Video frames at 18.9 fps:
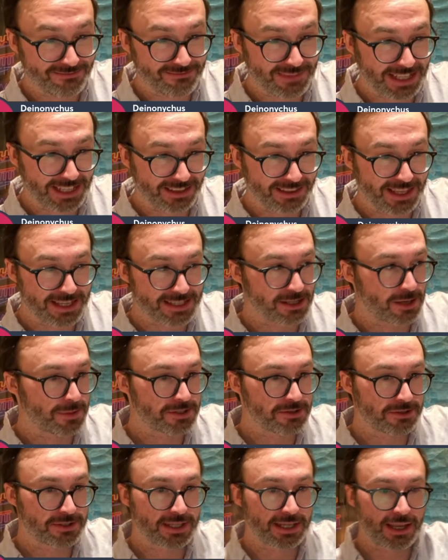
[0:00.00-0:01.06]
this. It almost
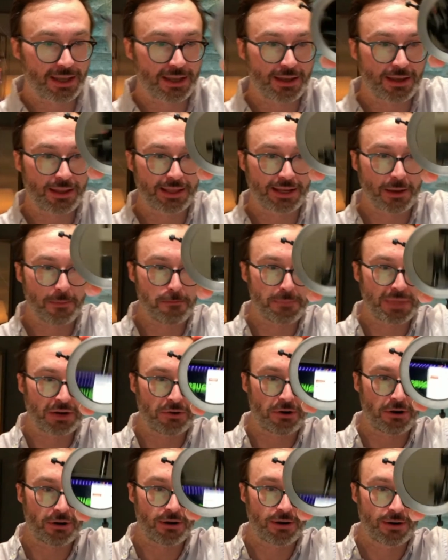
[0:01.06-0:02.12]
looks like a
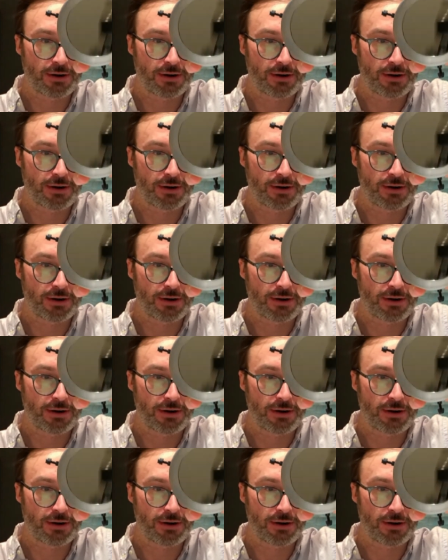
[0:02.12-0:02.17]
mirror.